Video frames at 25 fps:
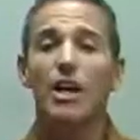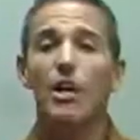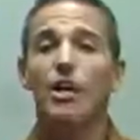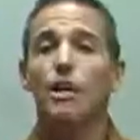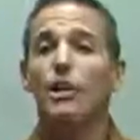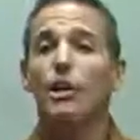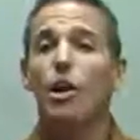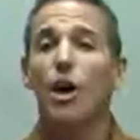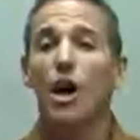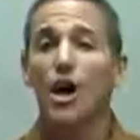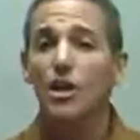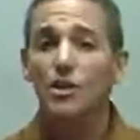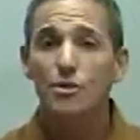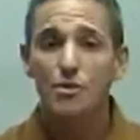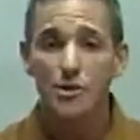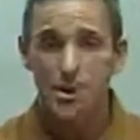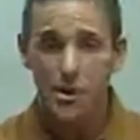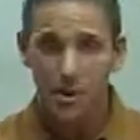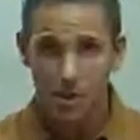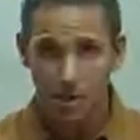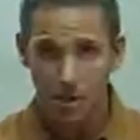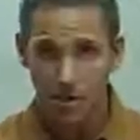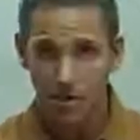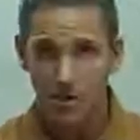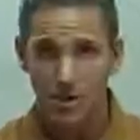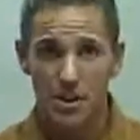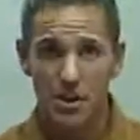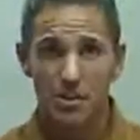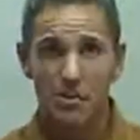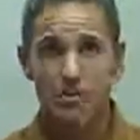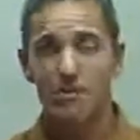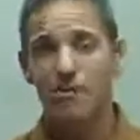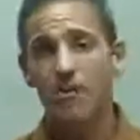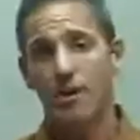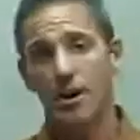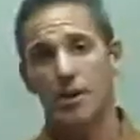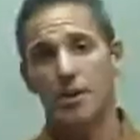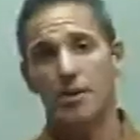Laundry detergent,
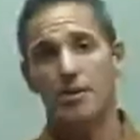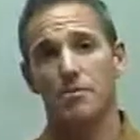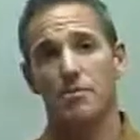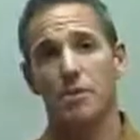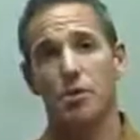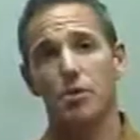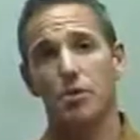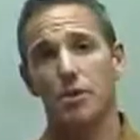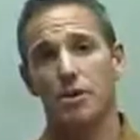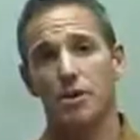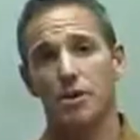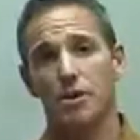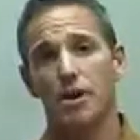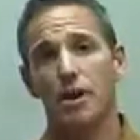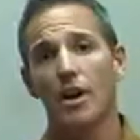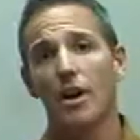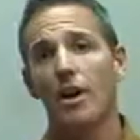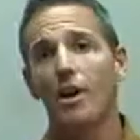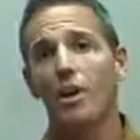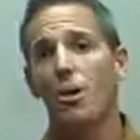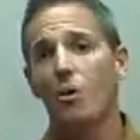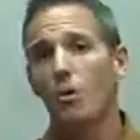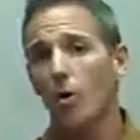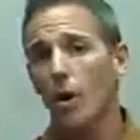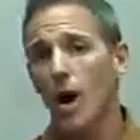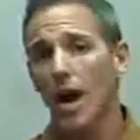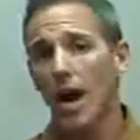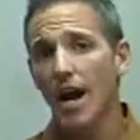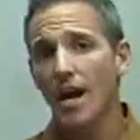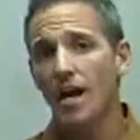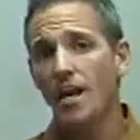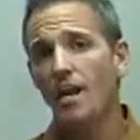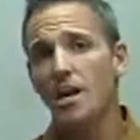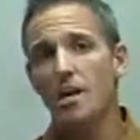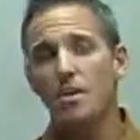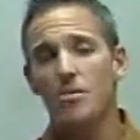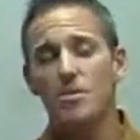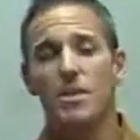very important.
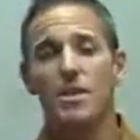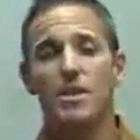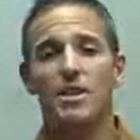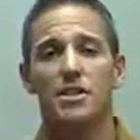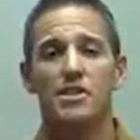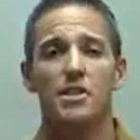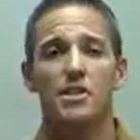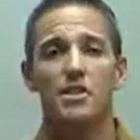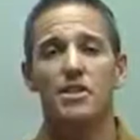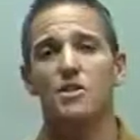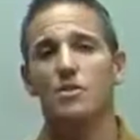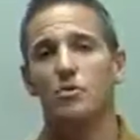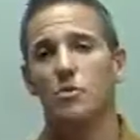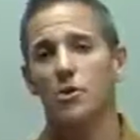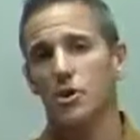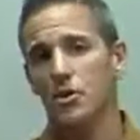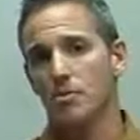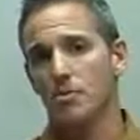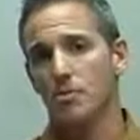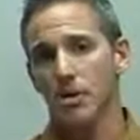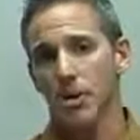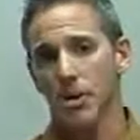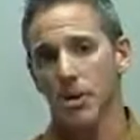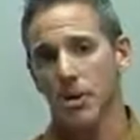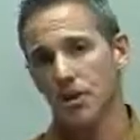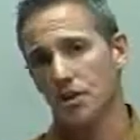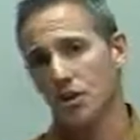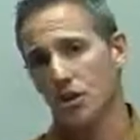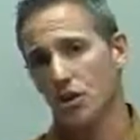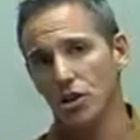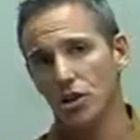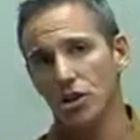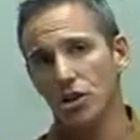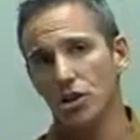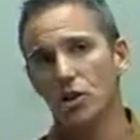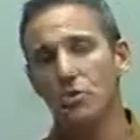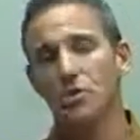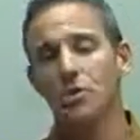Why? Because this is what you're putting on your
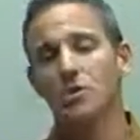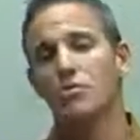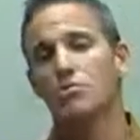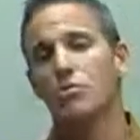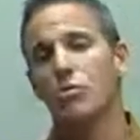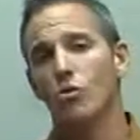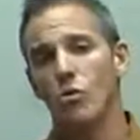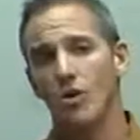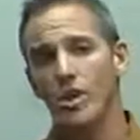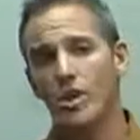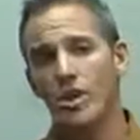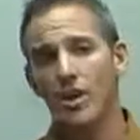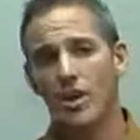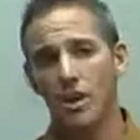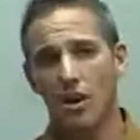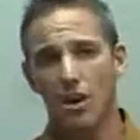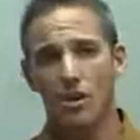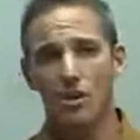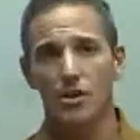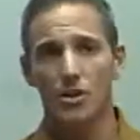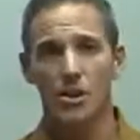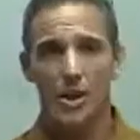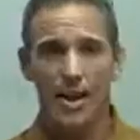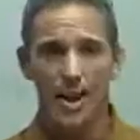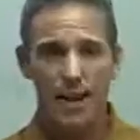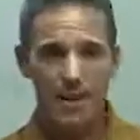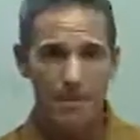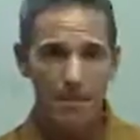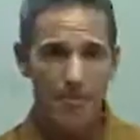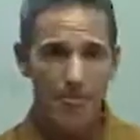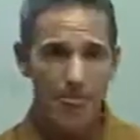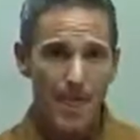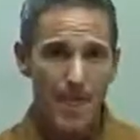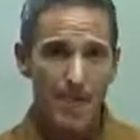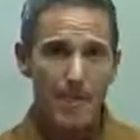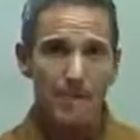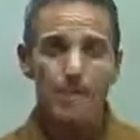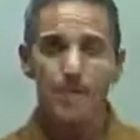clothes and breathing all day.
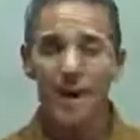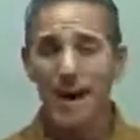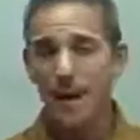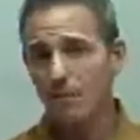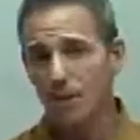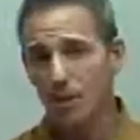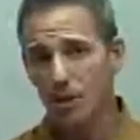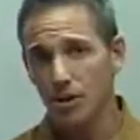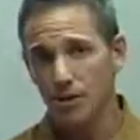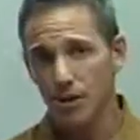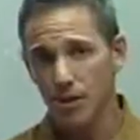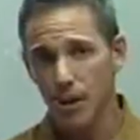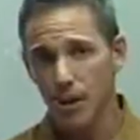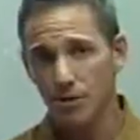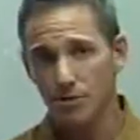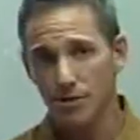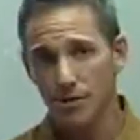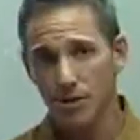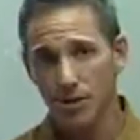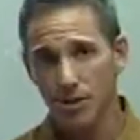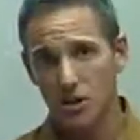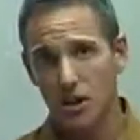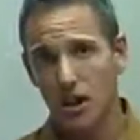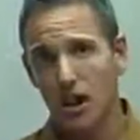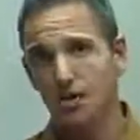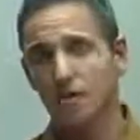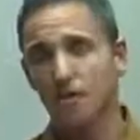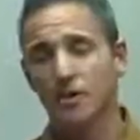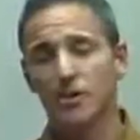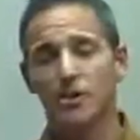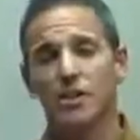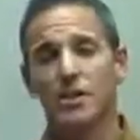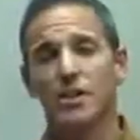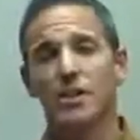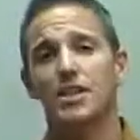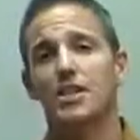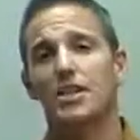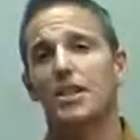Fabric
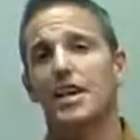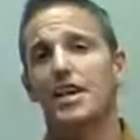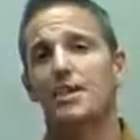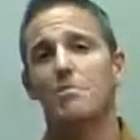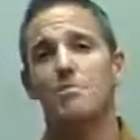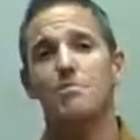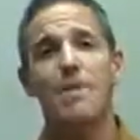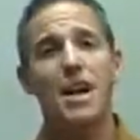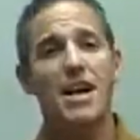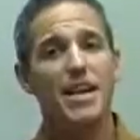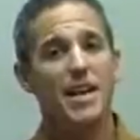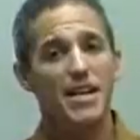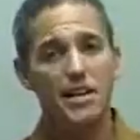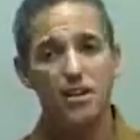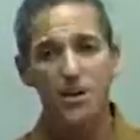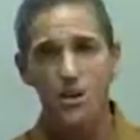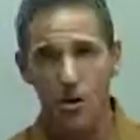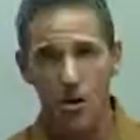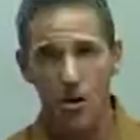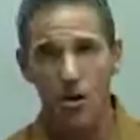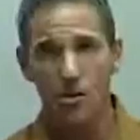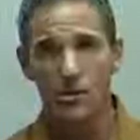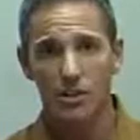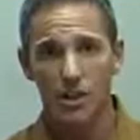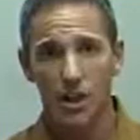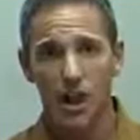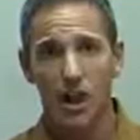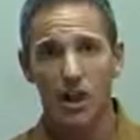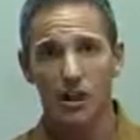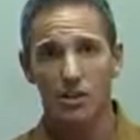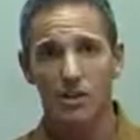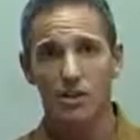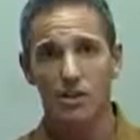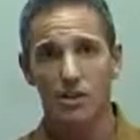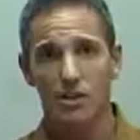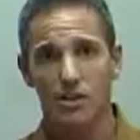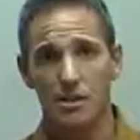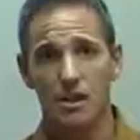softeners contain many
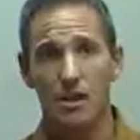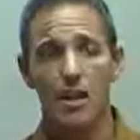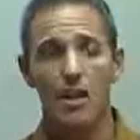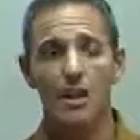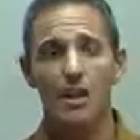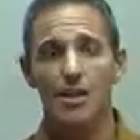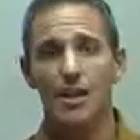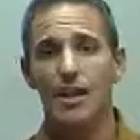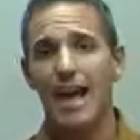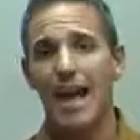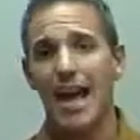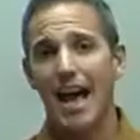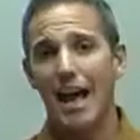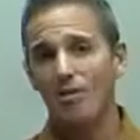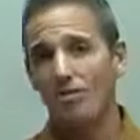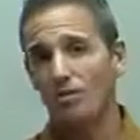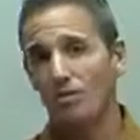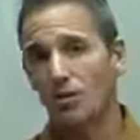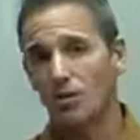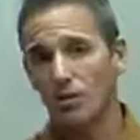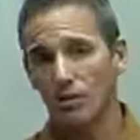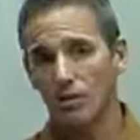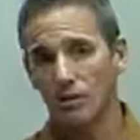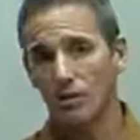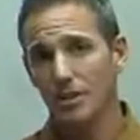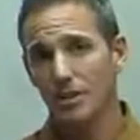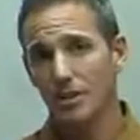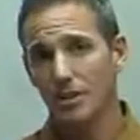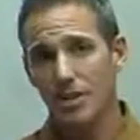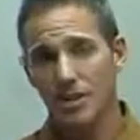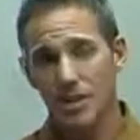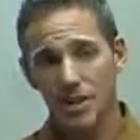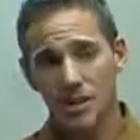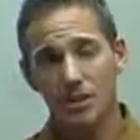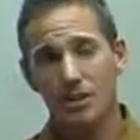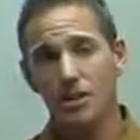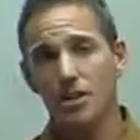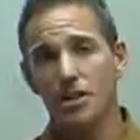neurotoxins that absolutely
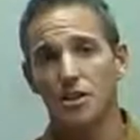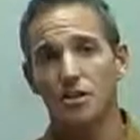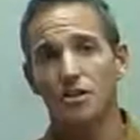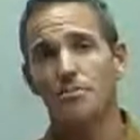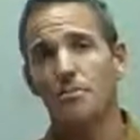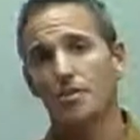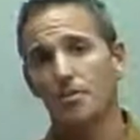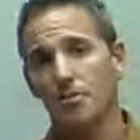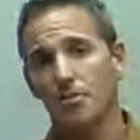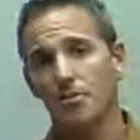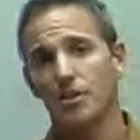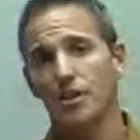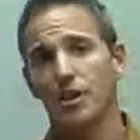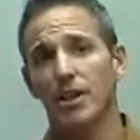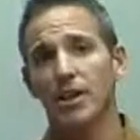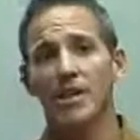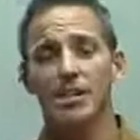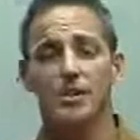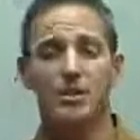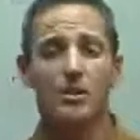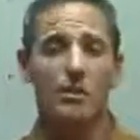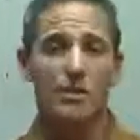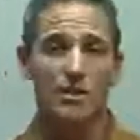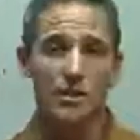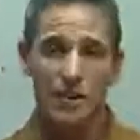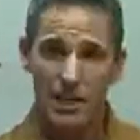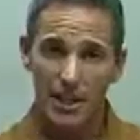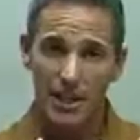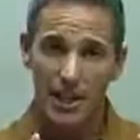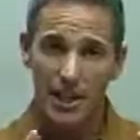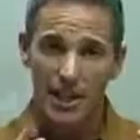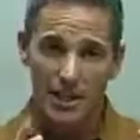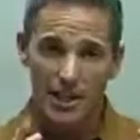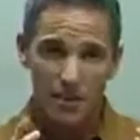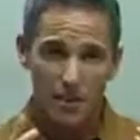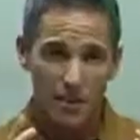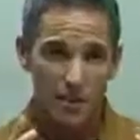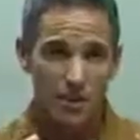this needs to be replaced.
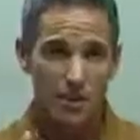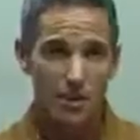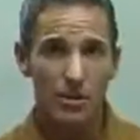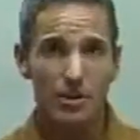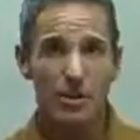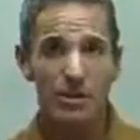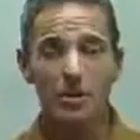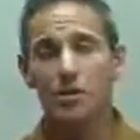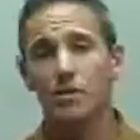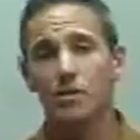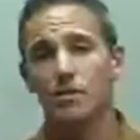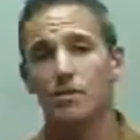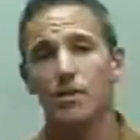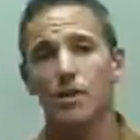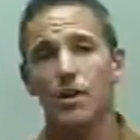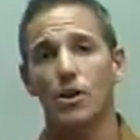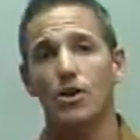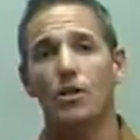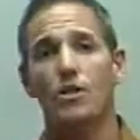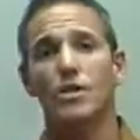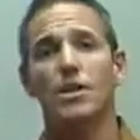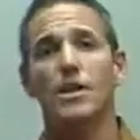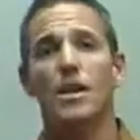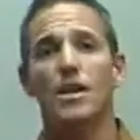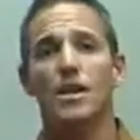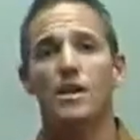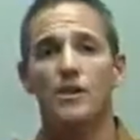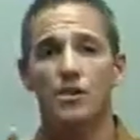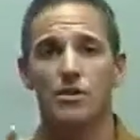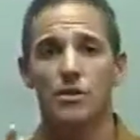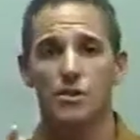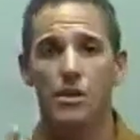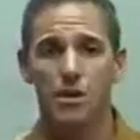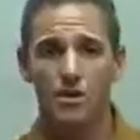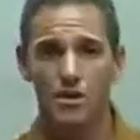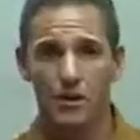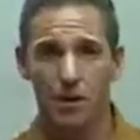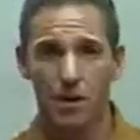Again, the good news, folks,
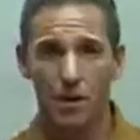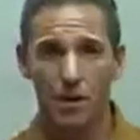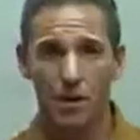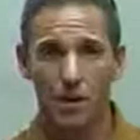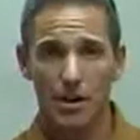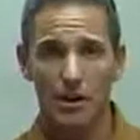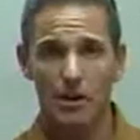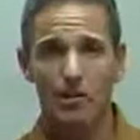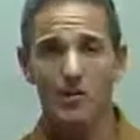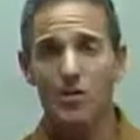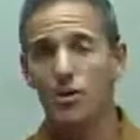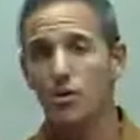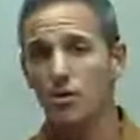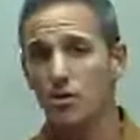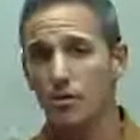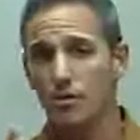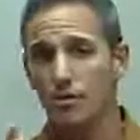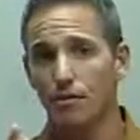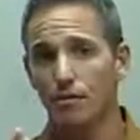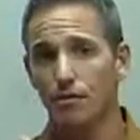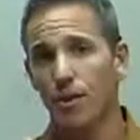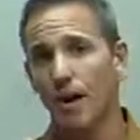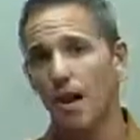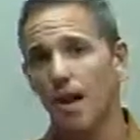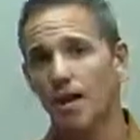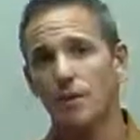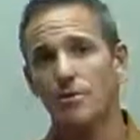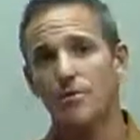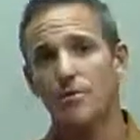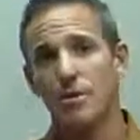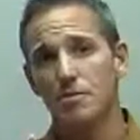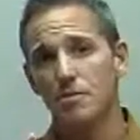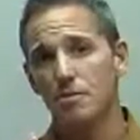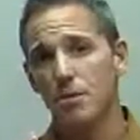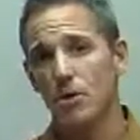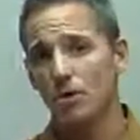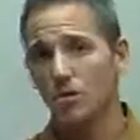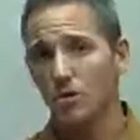there's alternatives. You can find them
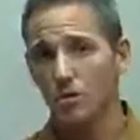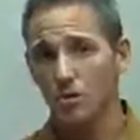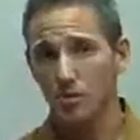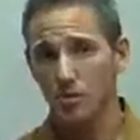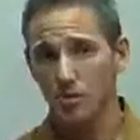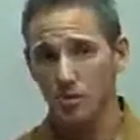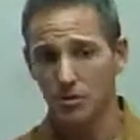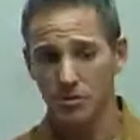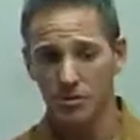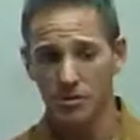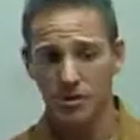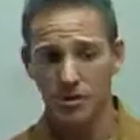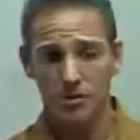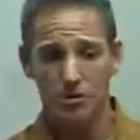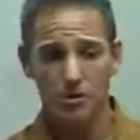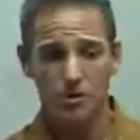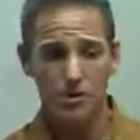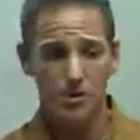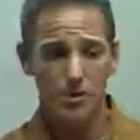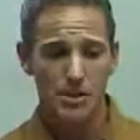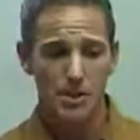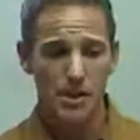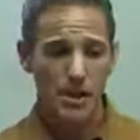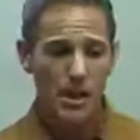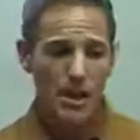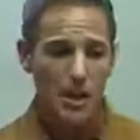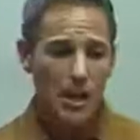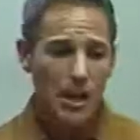in most grocery stores.